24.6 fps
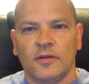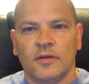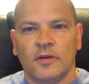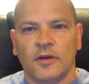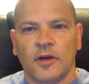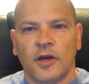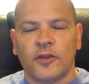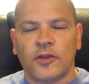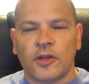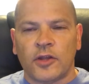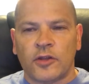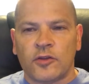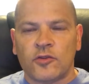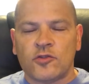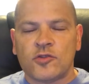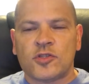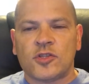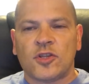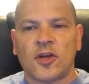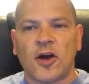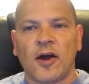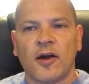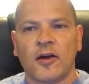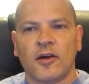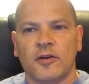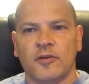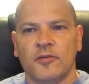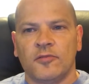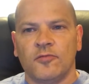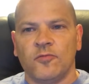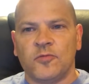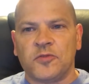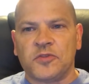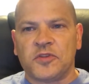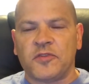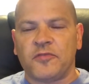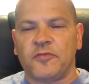And then you're stuck
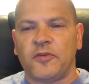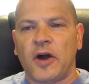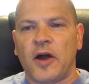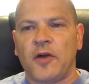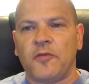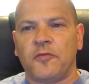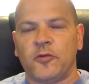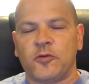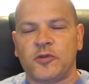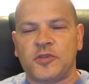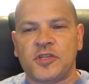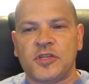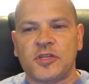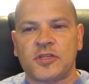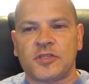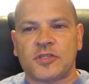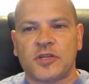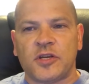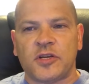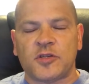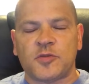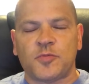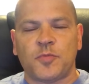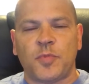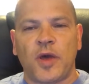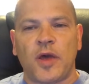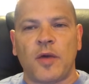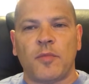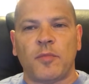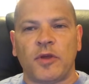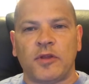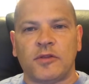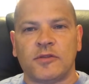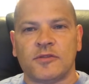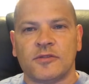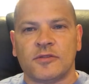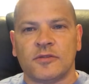with the 5 or 6 years
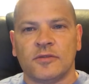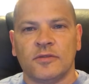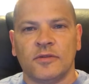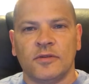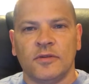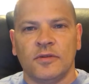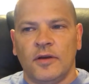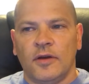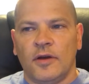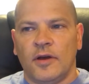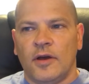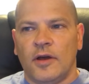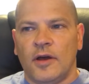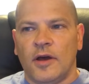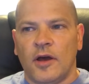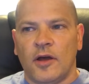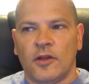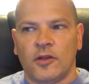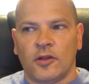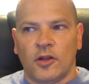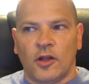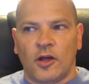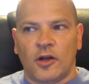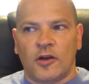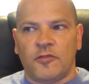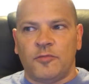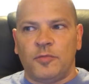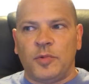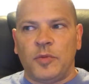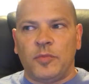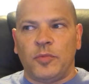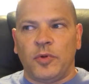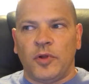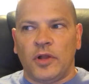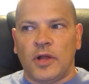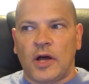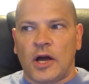payments. And a lot of
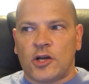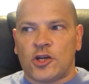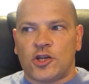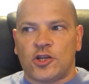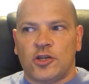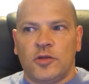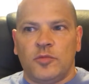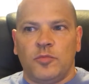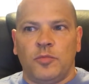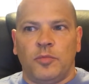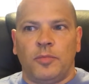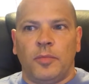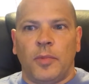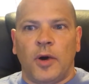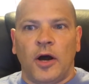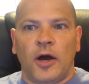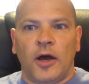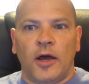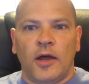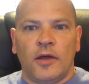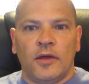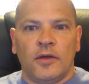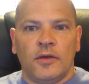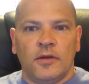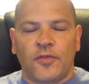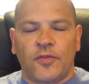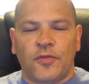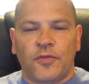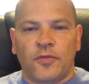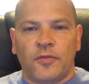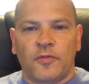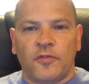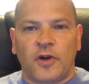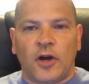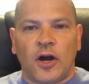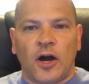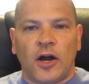people actually buy
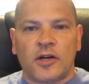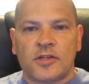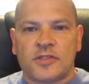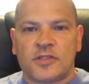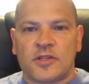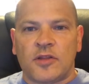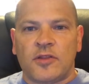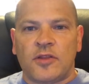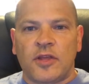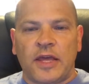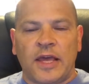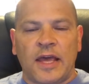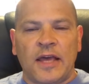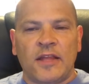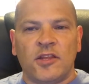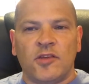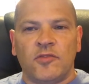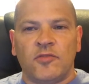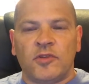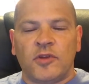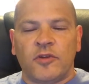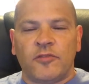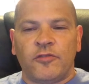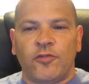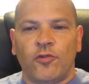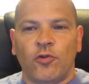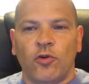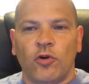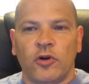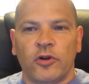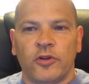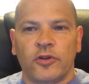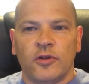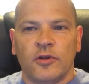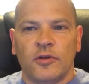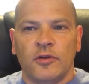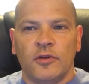cars that they can't even
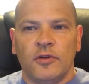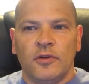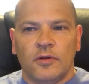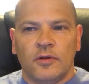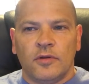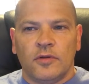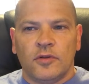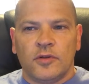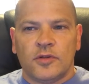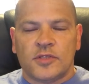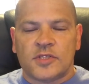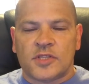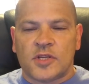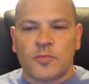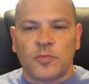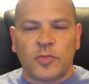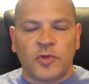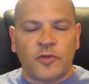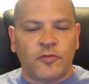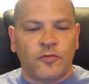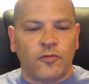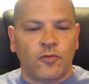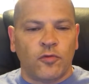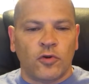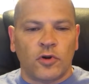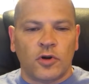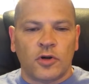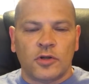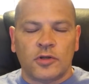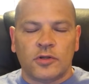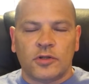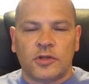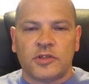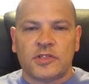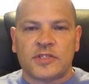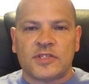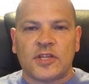afford, simply for
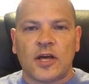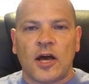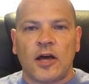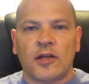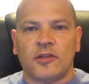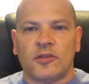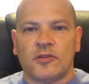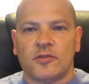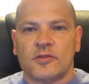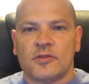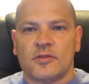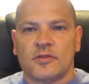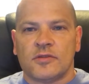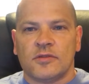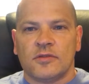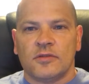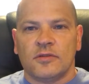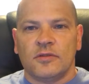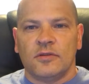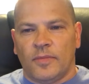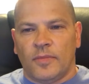the status.